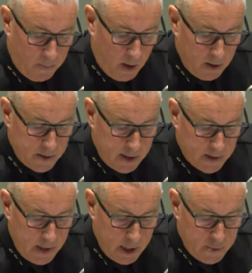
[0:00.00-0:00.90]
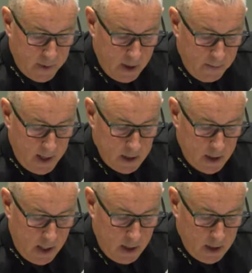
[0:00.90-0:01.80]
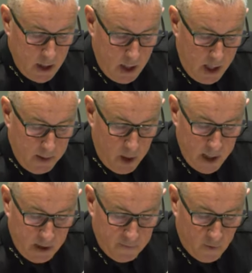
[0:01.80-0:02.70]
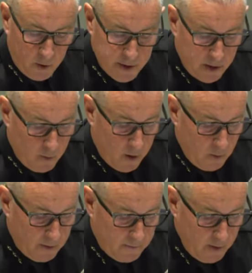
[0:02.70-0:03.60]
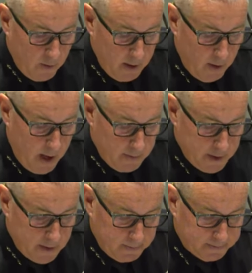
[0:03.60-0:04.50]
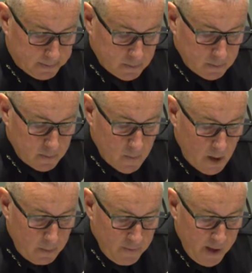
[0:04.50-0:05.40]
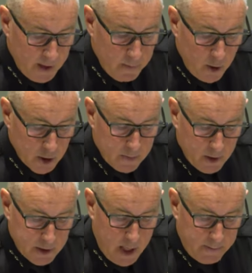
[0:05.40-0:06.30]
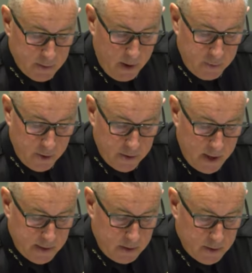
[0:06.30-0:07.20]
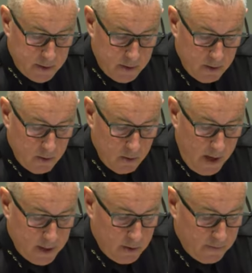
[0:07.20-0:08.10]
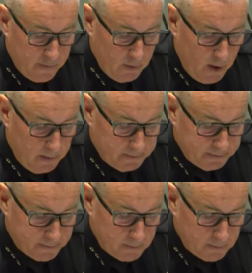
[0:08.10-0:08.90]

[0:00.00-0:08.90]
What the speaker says: Our partners at CHP maintained a blocking force on the 101 freeway ramps, preventing multiple attempts by protesters to enter the freeway.